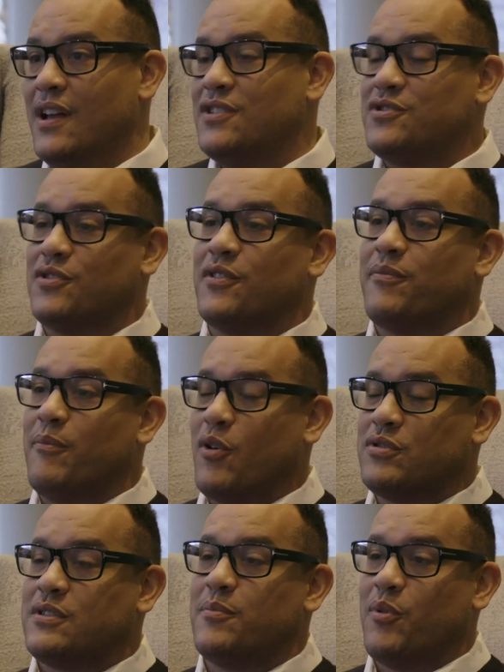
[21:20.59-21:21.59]
So the
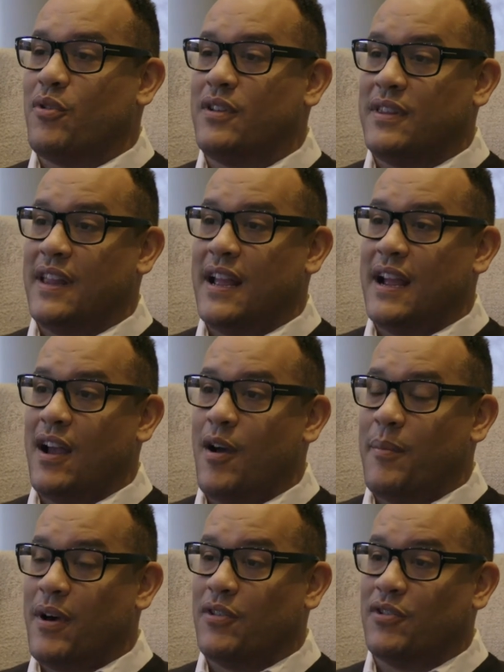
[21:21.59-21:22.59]
most important thing
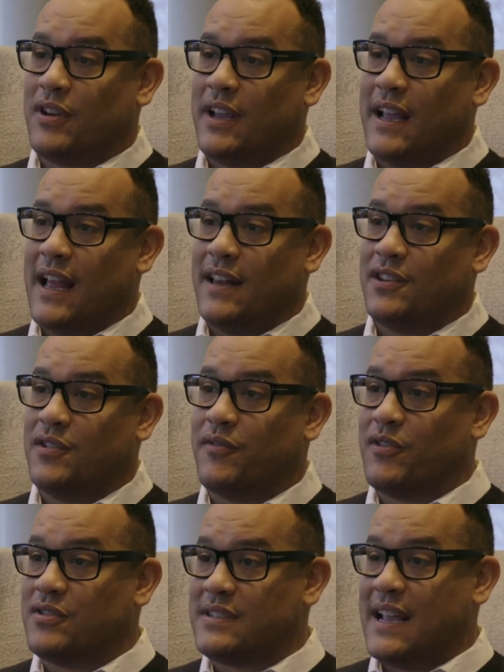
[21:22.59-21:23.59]
about looking at
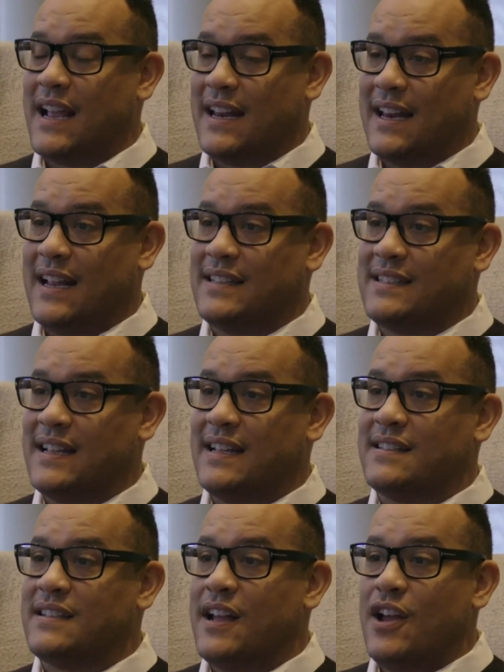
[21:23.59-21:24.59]
diverse candidates
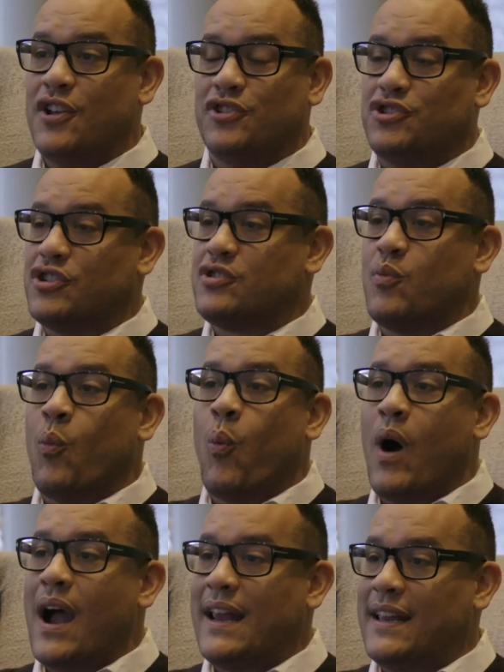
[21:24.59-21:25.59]
is just
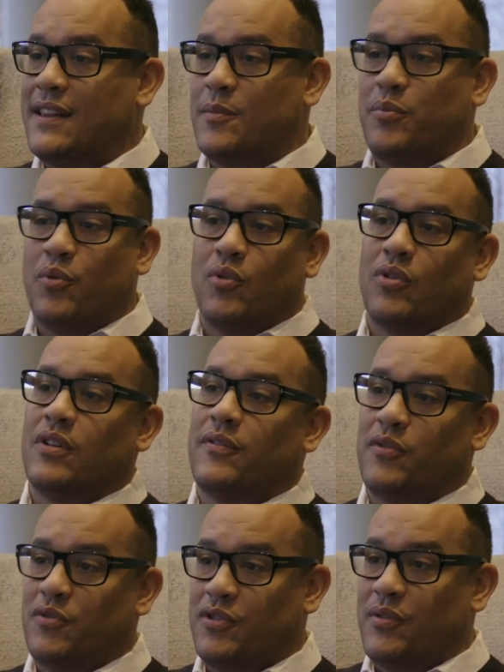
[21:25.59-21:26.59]
widen the pool of
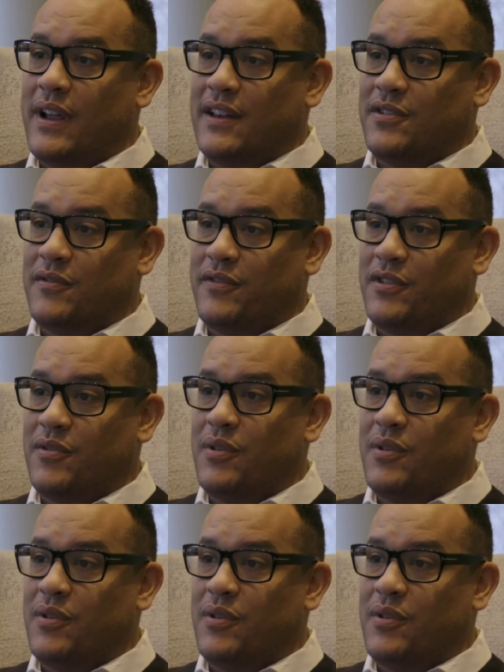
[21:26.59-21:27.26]
who you interview.